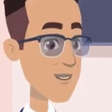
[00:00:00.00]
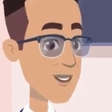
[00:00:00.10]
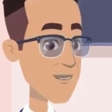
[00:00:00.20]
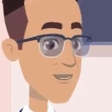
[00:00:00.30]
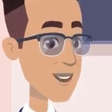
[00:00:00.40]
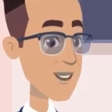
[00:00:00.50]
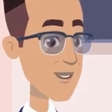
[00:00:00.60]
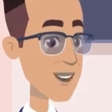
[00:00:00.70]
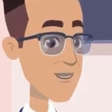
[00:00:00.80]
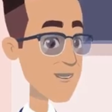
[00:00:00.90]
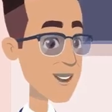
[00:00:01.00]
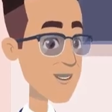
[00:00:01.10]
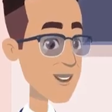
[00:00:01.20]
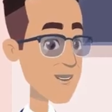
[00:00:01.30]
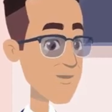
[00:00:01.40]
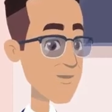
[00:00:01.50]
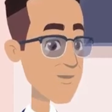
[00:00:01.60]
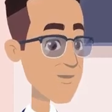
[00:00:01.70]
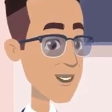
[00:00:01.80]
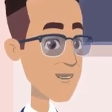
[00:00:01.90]
a simple signal
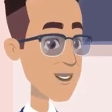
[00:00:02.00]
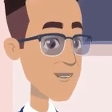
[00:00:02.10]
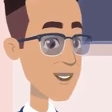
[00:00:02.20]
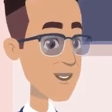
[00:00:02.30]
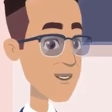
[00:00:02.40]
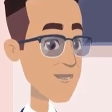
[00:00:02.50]
consisting of